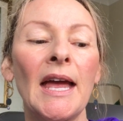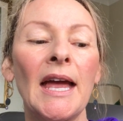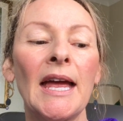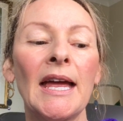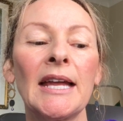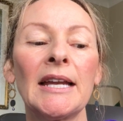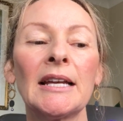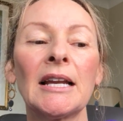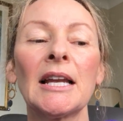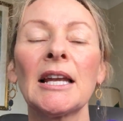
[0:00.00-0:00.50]

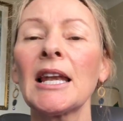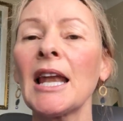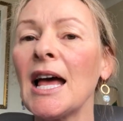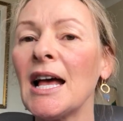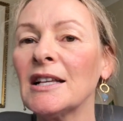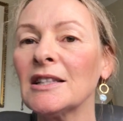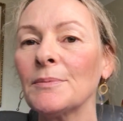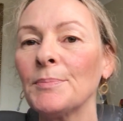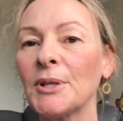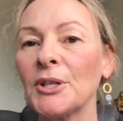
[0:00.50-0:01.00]
And
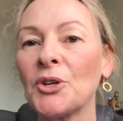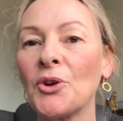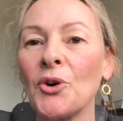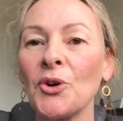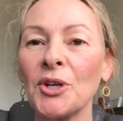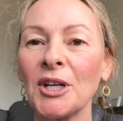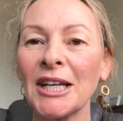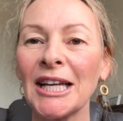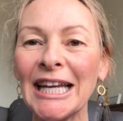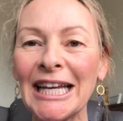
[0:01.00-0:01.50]
last but
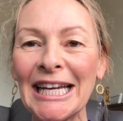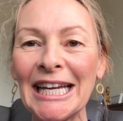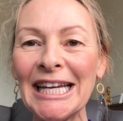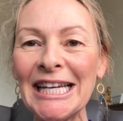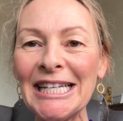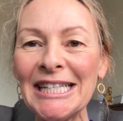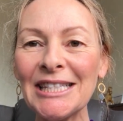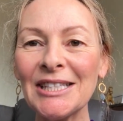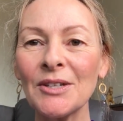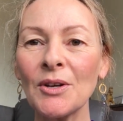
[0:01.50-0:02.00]
not
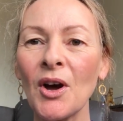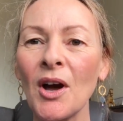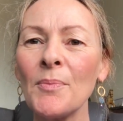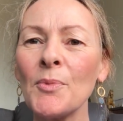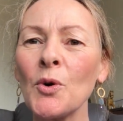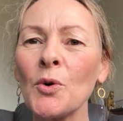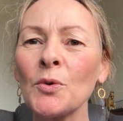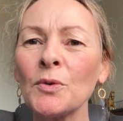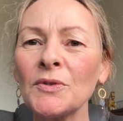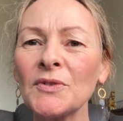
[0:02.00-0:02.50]
least,
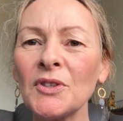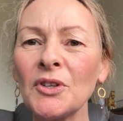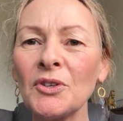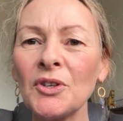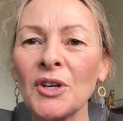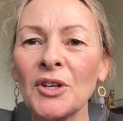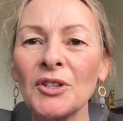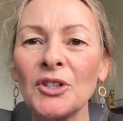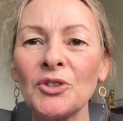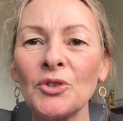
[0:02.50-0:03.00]
I'm also
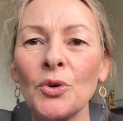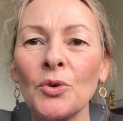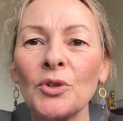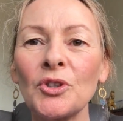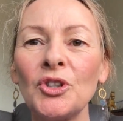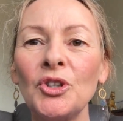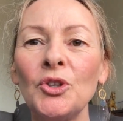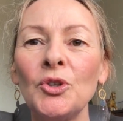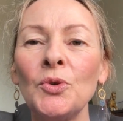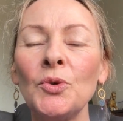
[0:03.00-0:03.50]
going to
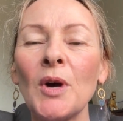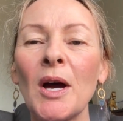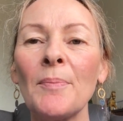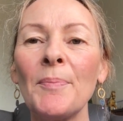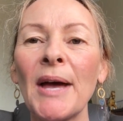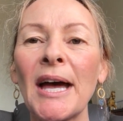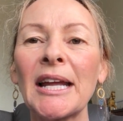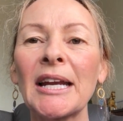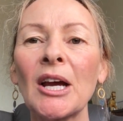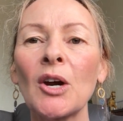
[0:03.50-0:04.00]
talk to you
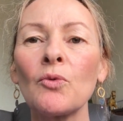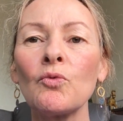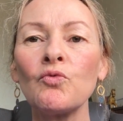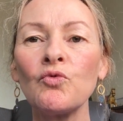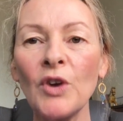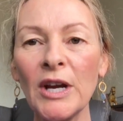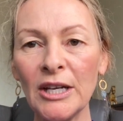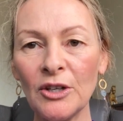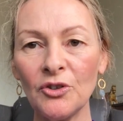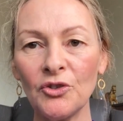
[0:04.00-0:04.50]
about our
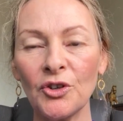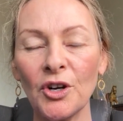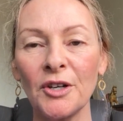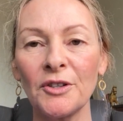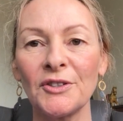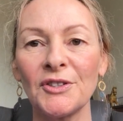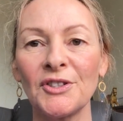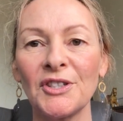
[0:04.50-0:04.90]
retro